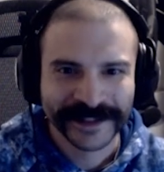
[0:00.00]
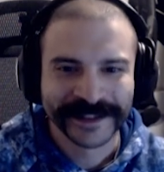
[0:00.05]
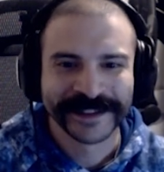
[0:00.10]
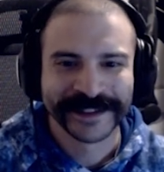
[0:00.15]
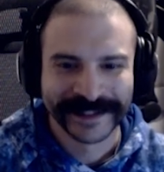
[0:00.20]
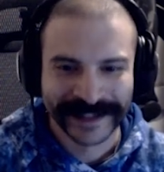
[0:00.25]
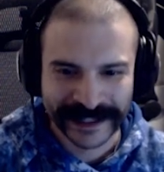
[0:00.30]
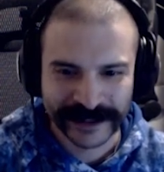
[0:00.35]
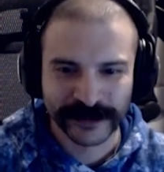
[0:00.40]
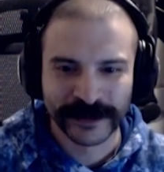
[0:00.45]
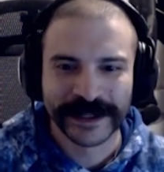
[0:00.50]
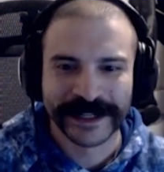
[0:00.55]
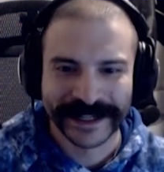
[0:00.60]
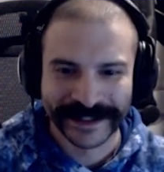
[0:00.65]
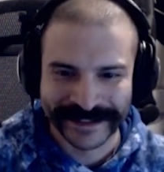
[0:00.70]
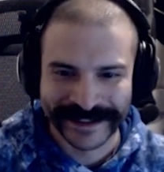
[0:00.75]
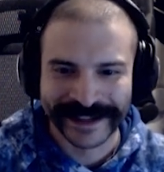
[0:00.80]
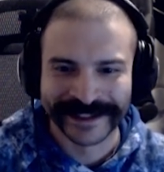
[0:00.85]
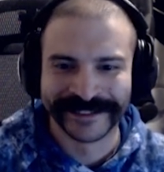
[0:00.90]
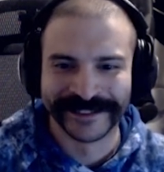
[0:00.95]
That's when you get
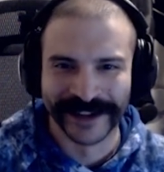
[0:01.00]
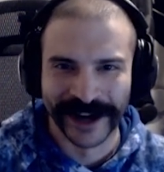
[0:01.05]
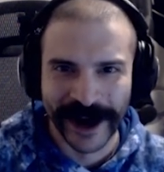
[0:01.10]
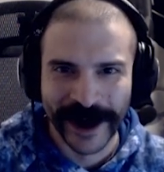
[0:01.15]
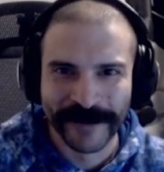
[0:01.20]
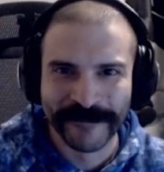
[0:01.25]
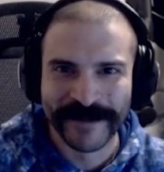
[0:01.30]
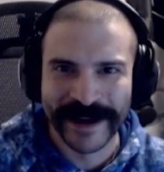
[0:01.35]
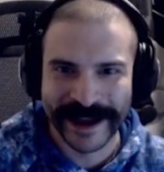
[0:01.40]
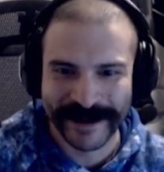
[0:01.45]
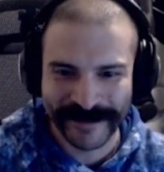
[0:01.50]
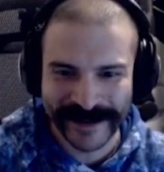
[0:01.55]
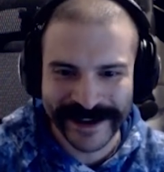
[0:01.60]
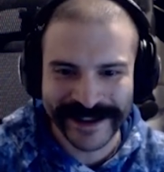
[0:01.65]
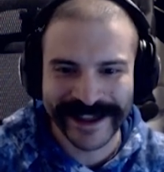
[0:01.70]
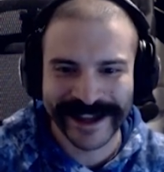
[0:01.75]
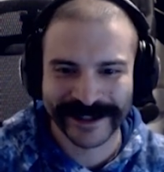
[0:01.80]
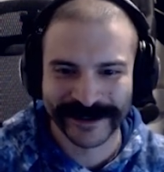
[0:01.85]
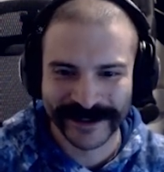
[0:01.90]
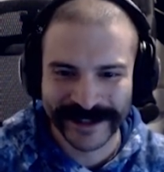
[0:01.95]
that dub, baby.
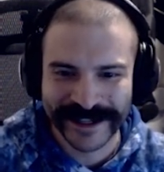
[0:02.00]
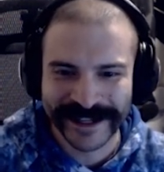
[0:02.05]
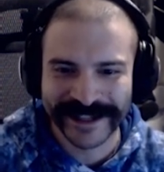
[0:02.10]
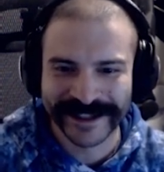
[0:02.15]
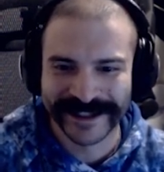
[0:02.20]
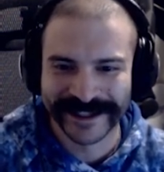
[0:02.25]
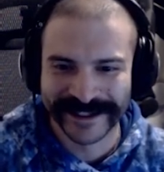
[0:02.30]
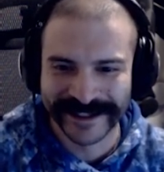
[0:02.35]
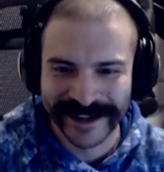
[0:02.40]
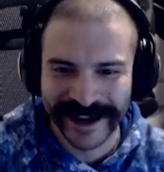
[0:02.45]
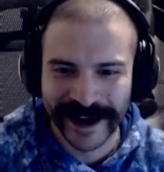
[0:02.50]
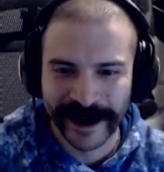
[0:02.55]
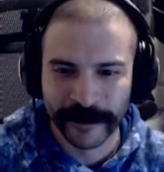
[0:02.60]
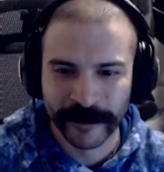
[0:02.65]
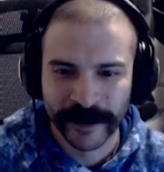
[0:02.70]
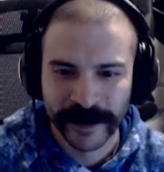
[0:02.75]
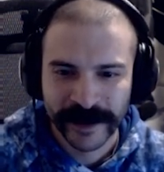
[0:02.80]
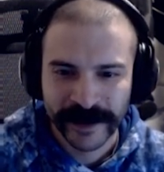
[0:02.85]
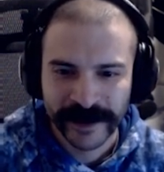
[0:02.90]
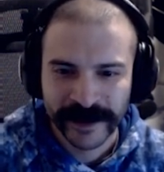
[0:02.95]
That's when you get the dub.
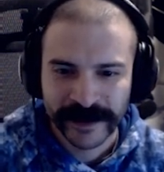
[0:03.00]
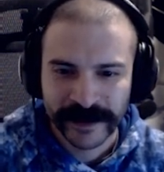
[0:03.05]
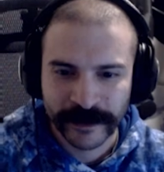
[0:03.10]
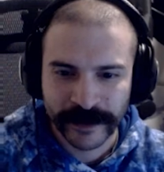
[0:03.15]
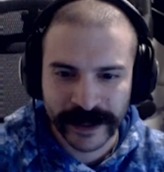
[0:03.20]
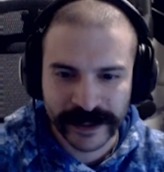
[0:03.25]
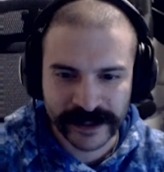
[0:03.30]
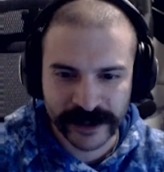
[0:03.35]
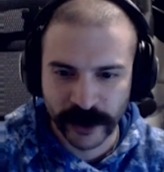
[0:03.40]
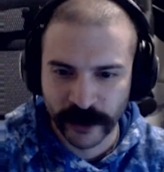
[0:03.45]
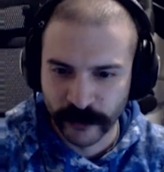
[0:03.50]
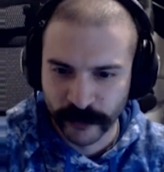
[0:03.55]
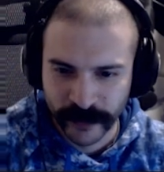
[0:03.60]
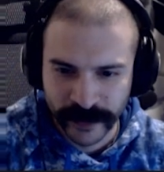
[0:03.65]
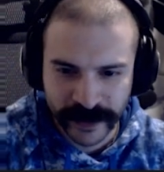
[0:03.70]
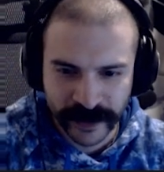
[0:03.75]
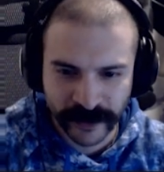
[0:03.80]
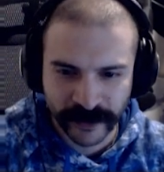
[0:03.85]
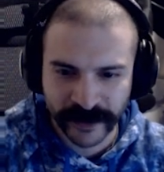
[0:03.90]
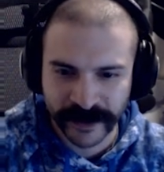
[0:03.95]
And we got
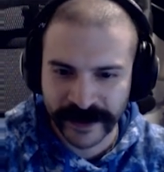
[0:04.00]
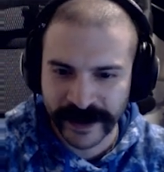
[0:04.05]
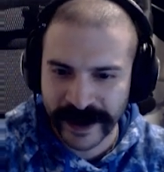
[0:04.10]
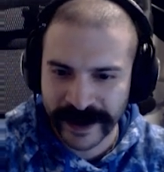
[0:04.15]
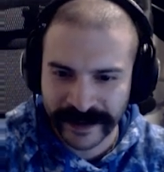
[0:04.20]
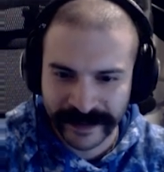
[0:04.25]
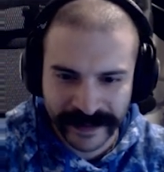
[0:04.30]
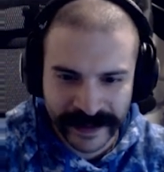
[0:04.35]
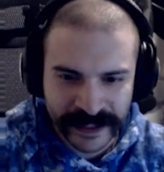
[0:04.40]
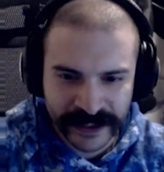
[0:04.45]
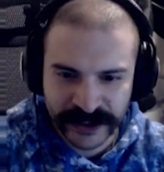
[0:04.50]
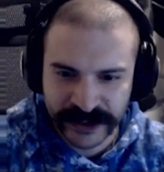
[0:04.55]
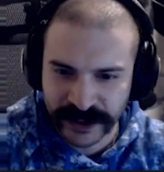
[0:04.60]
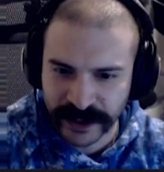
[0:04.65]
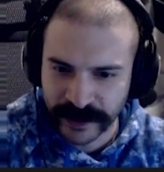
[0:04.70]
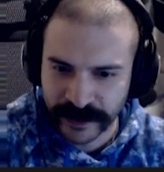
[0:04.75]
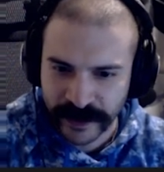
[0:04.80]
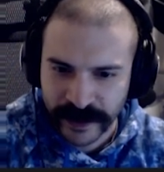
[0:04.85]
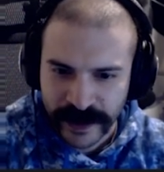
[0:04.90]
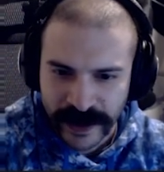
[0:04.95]
Unreal,
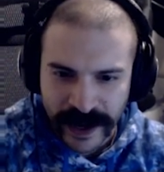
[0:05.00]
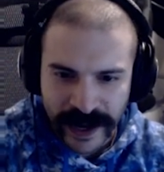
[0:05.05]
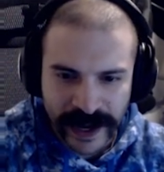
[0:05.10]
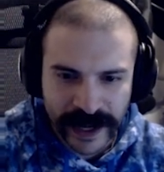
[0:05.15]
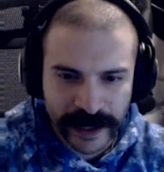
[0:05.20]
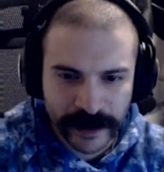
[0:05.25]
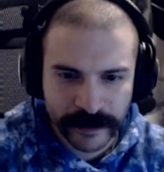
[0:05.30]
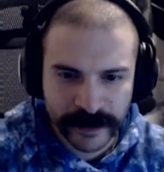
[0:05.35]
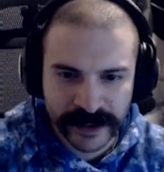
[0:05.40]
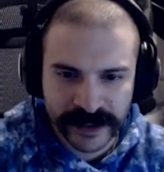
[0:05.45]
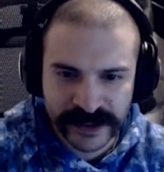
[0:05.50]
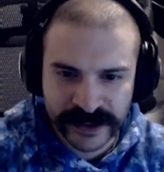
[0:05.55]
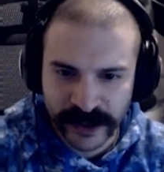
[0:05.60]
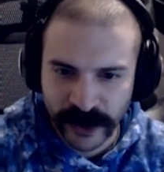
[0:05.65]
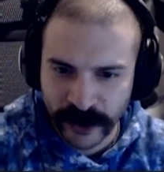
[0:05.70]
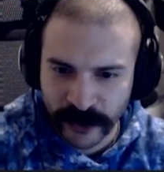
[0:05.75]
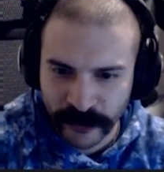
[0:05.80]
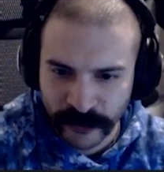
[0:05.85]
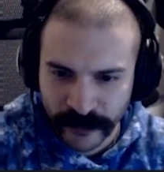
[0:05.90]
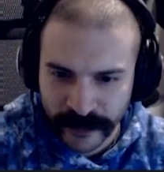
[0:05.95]
Annihilation. Enemy is
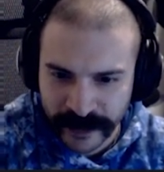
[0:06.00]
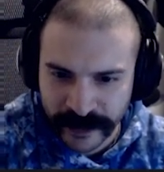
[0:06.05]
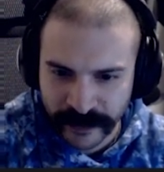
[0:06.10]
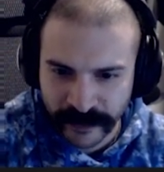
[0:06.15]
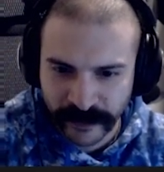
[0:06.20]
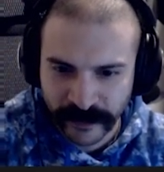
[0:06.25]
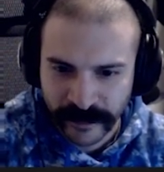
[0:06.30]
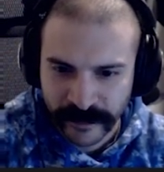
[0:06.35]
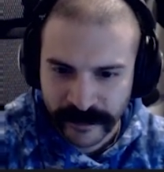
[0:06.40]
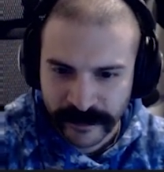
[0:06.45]
unreal.